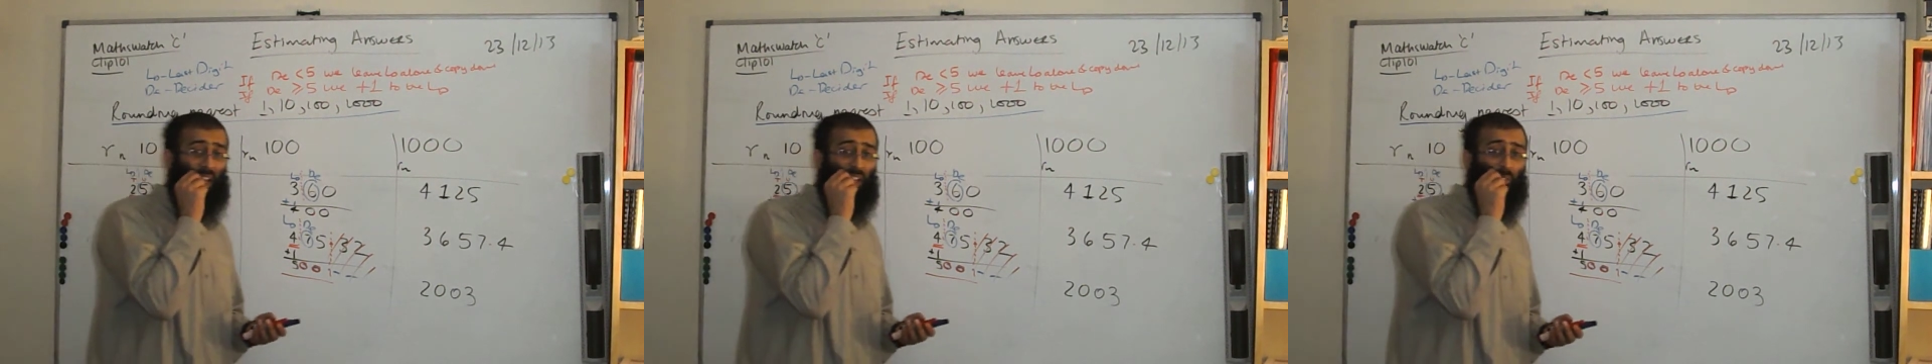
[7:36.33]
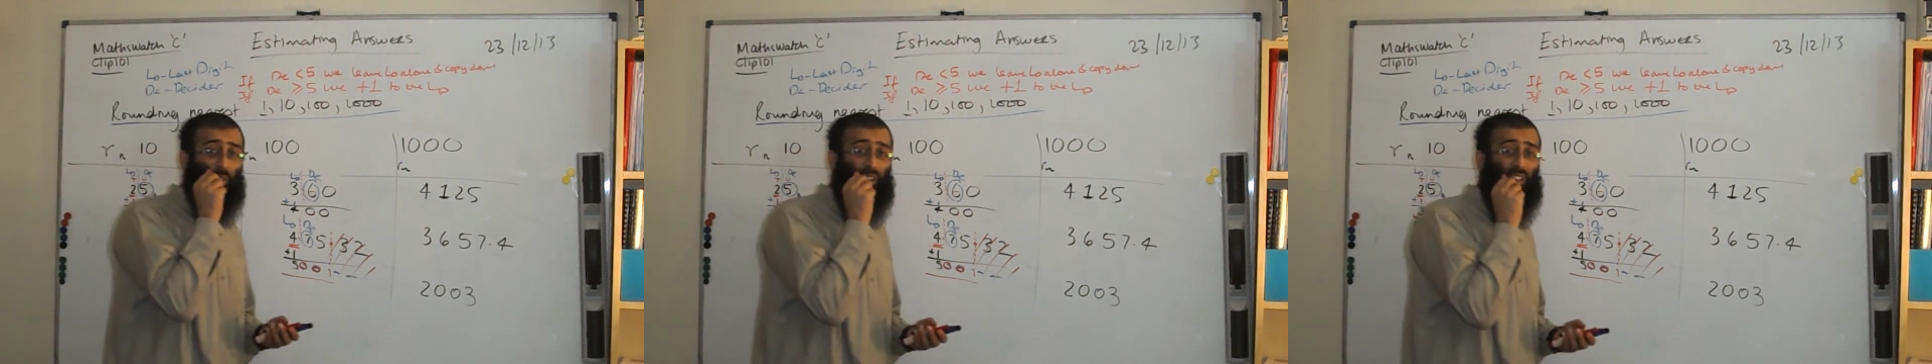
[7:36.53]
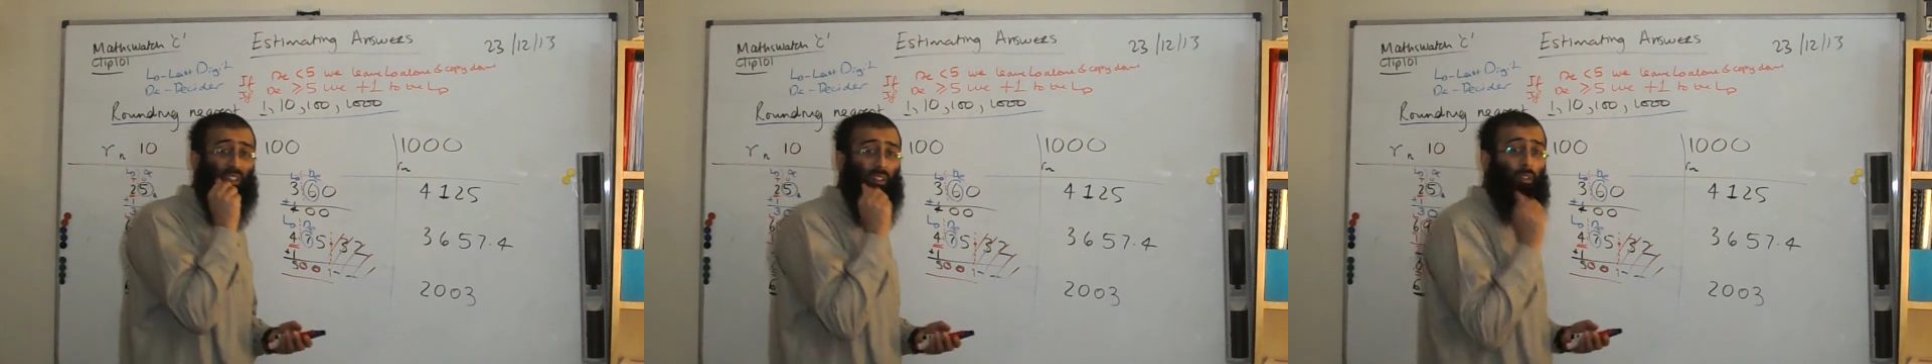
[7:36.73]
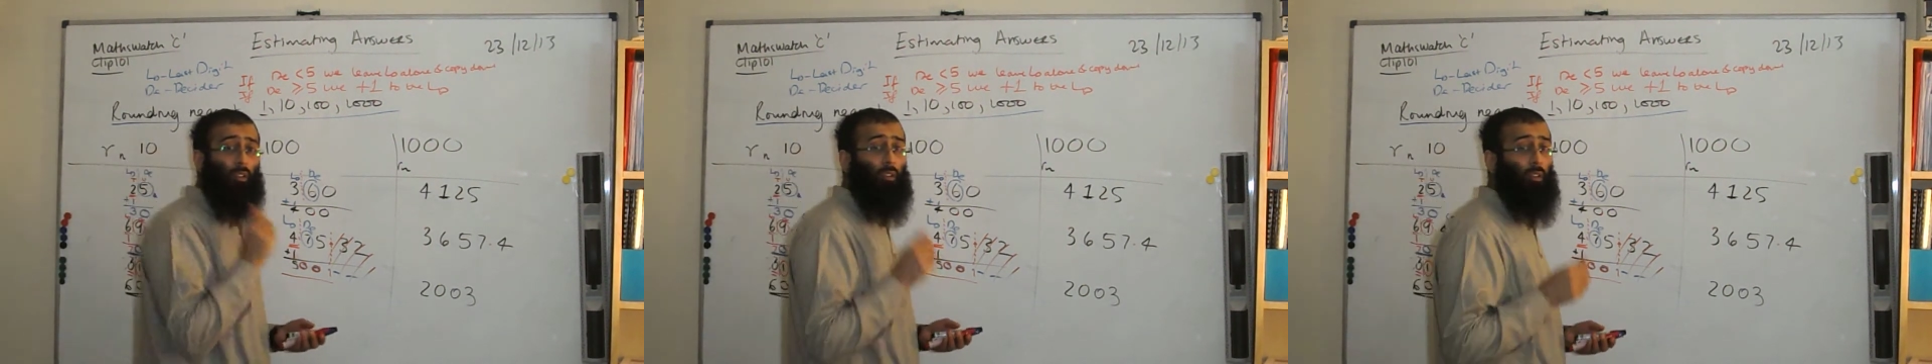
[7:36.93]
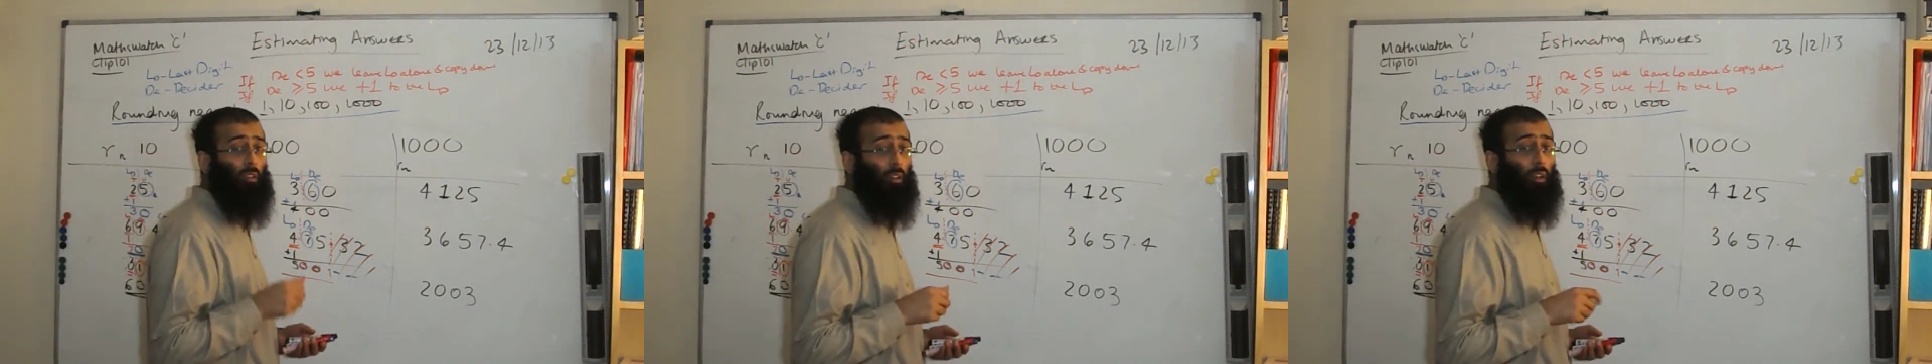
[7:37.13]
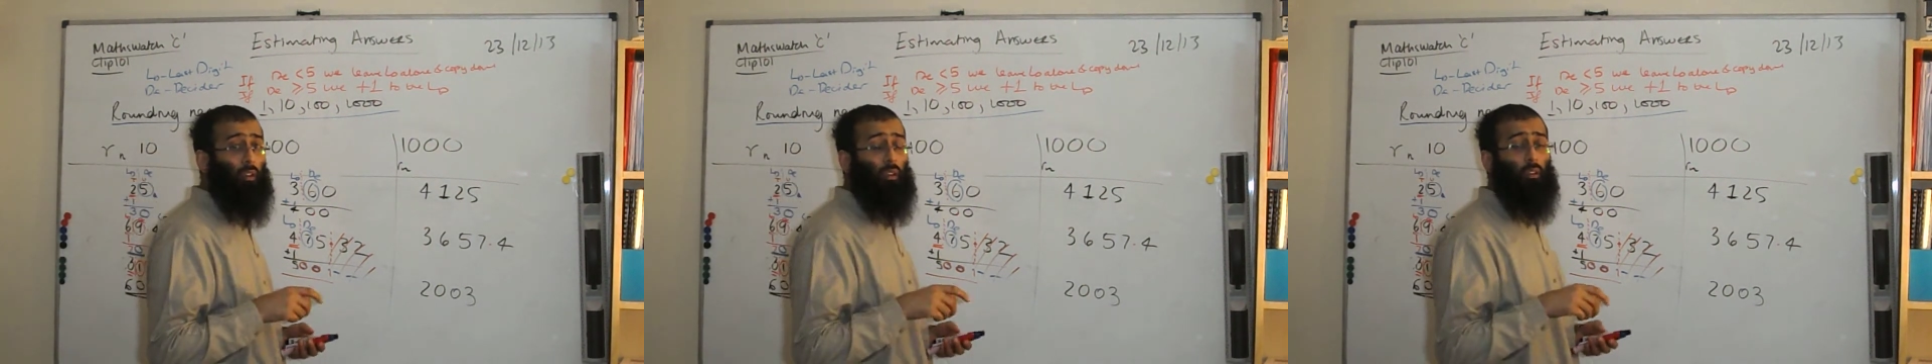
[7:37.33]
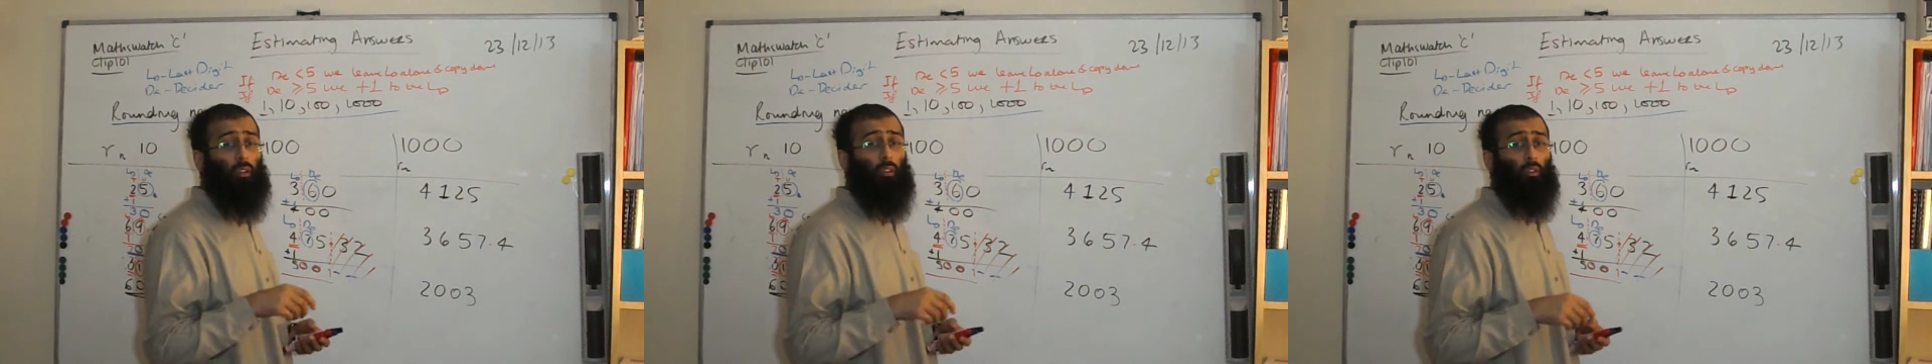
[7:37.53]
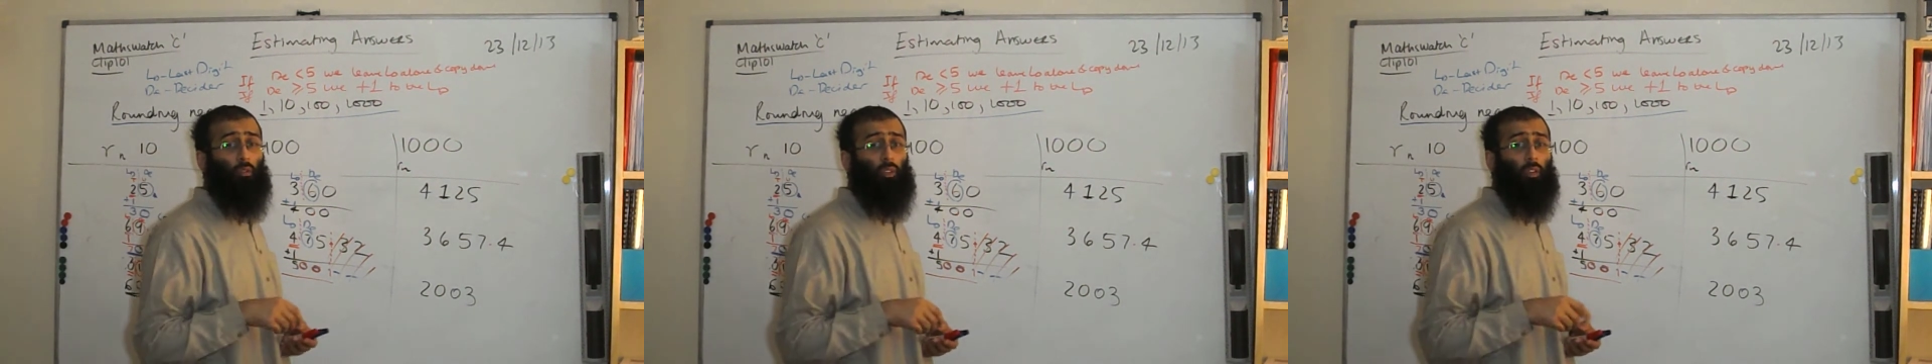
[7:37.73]
next question.
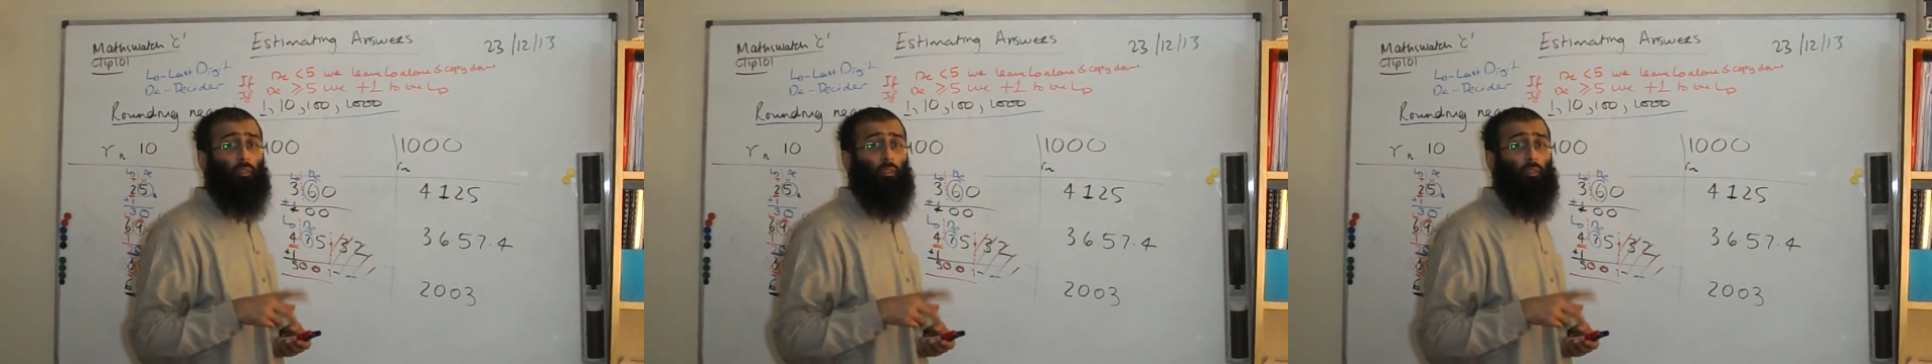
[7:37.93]
Was I